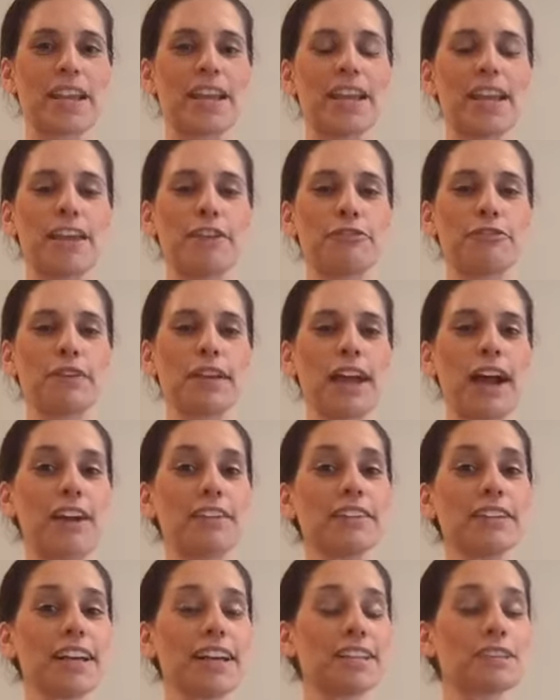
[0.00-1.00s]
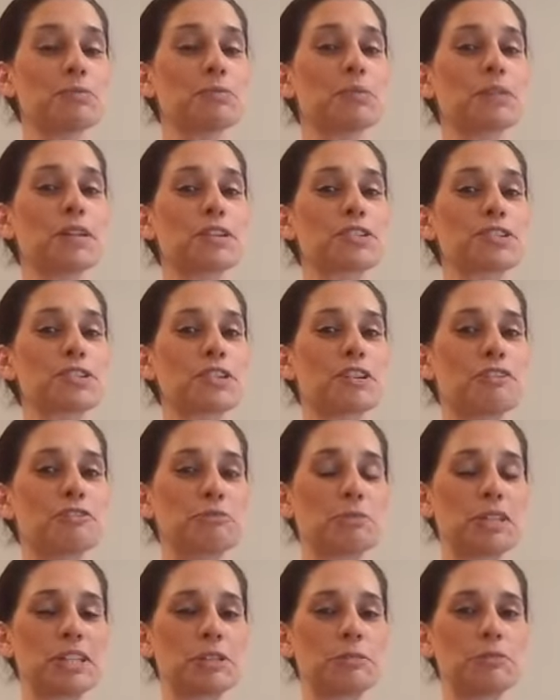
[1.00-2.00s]
If we haven't had the pleasure of
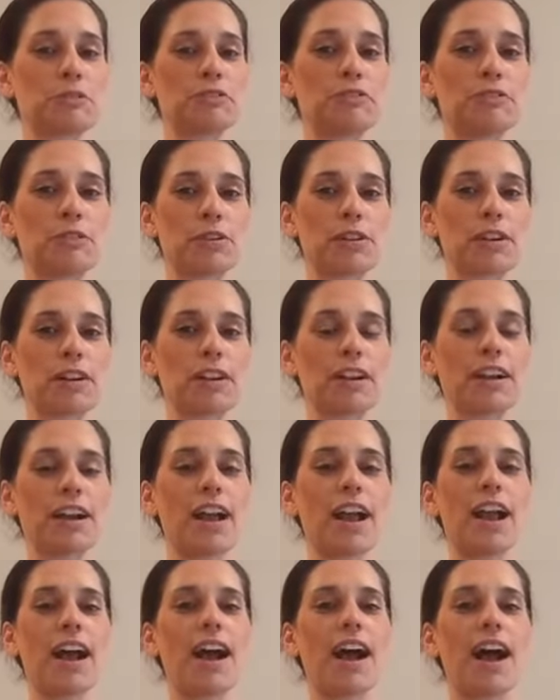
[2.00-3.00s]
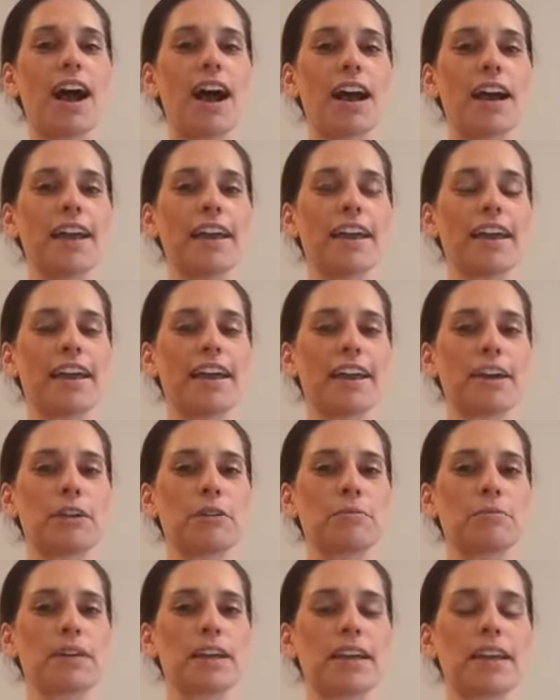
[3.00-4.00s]
meeting before, I
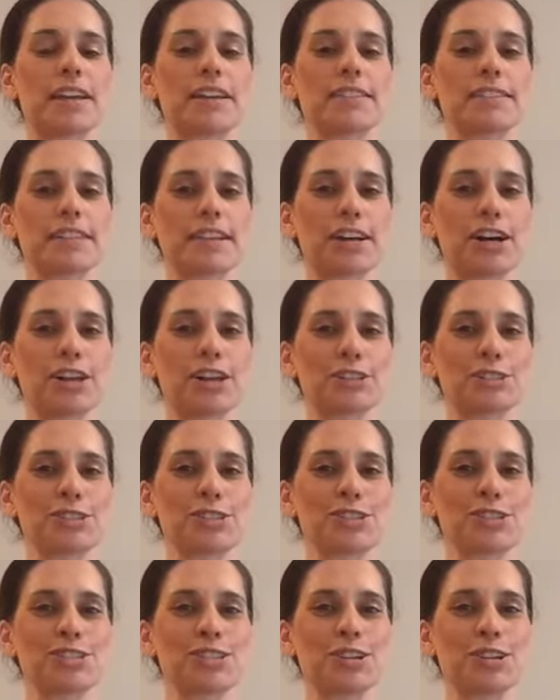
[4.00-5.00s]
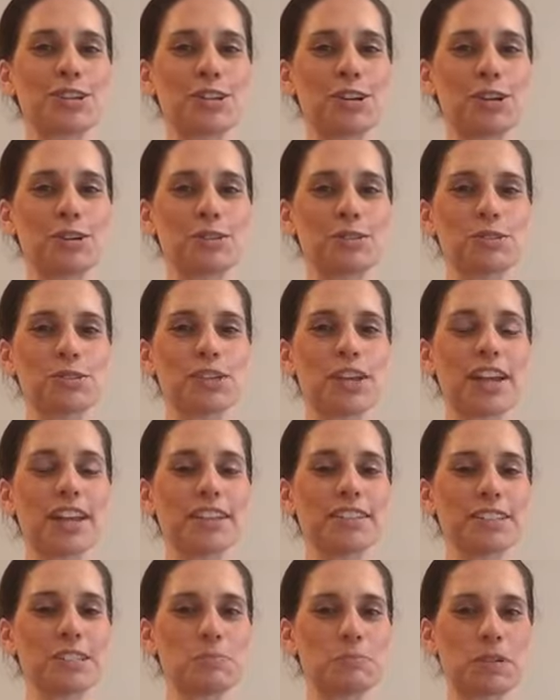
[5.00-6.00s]
am a psychologist, a coach,
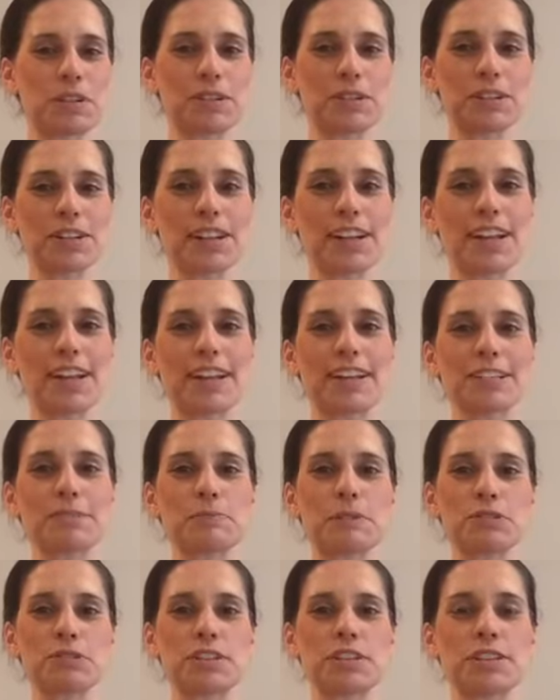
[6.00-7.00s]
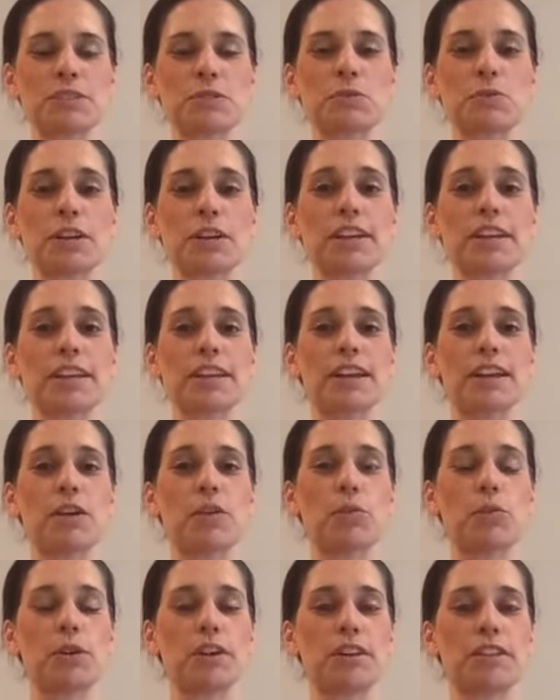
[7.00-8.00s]
and a speaker, and I specialize in
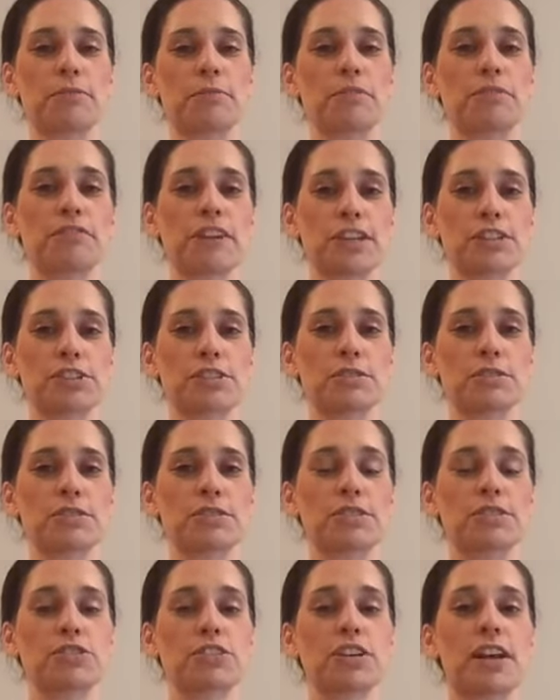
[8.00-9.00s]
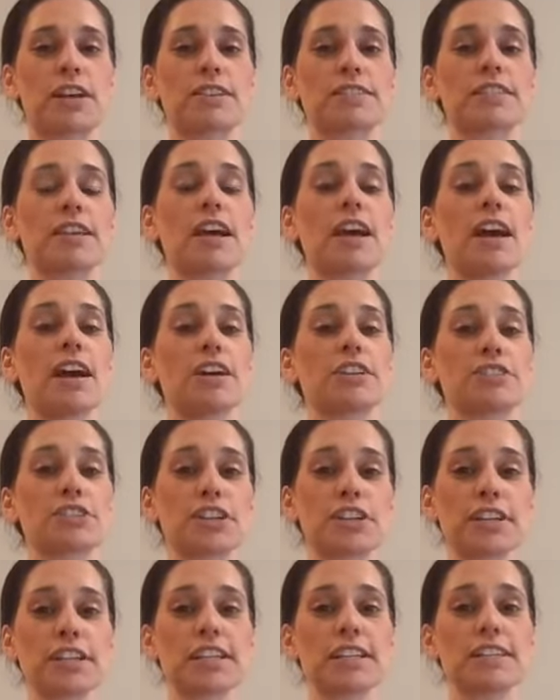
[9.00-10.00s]
working with professionals such as
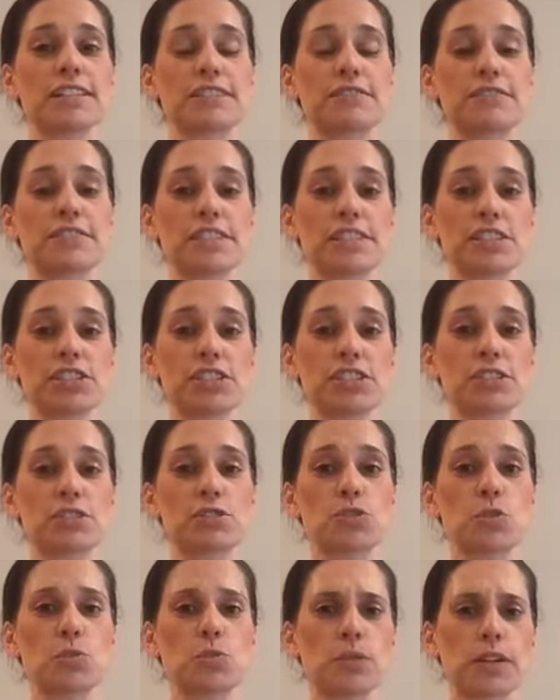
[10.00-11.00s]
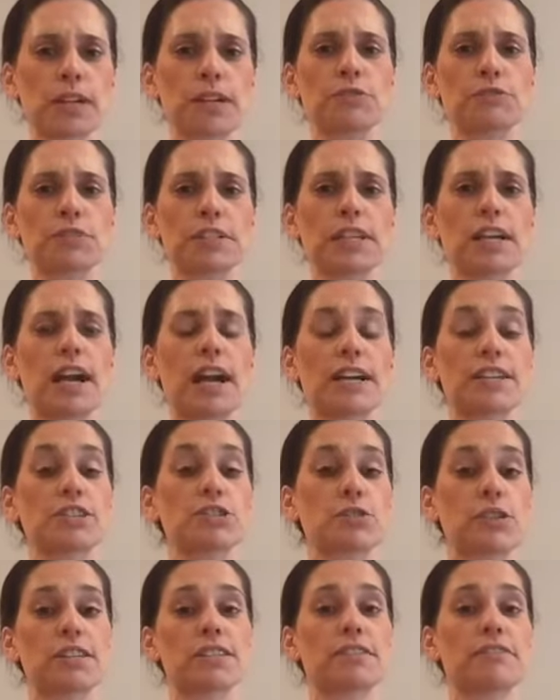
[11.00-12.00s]
attorneys and physicians who work in really
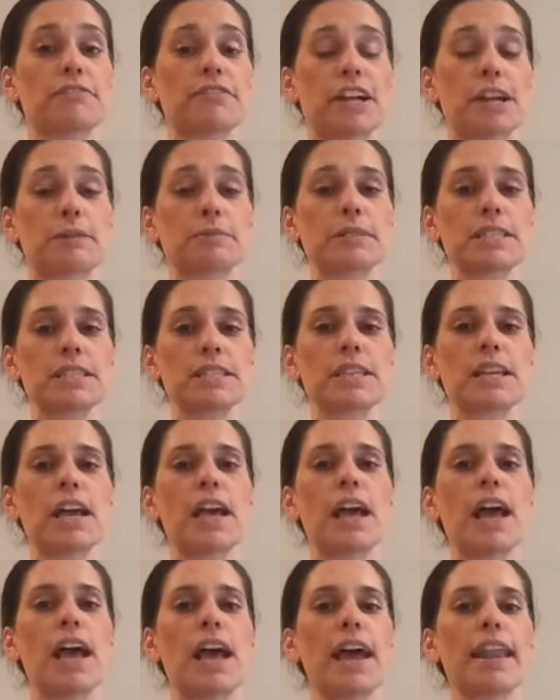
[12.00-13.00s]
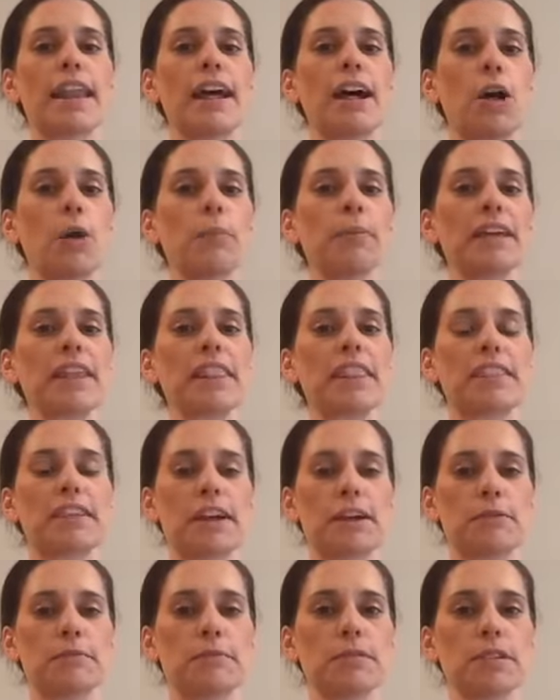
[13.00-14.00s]
high-stress environments and helping
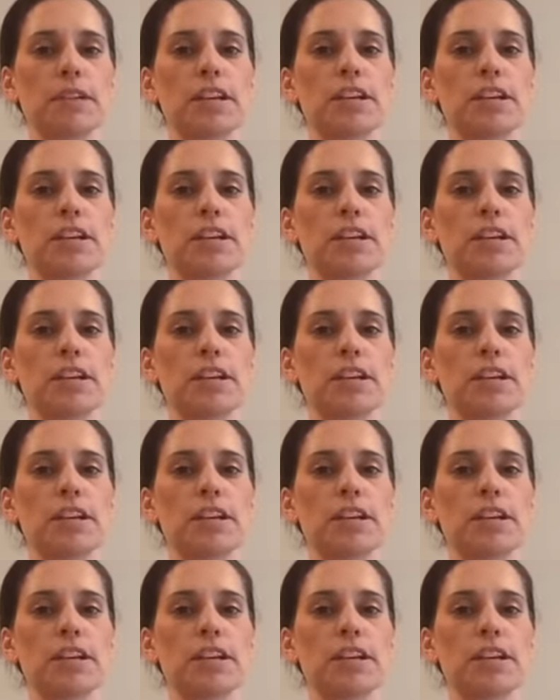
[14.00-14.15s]
them